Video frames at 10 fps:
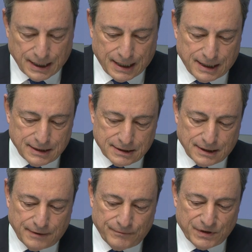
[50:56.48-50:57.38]

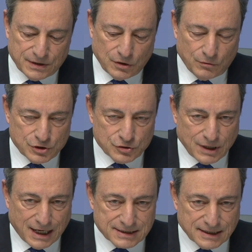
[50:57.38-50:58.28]
And so we
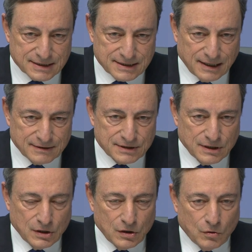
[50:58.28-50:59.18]
should ask ourselves,
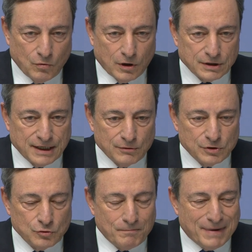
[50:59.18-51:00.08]
what can
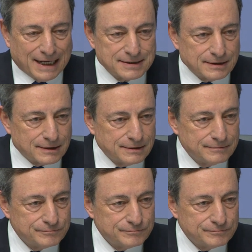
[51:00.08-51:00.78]
we do better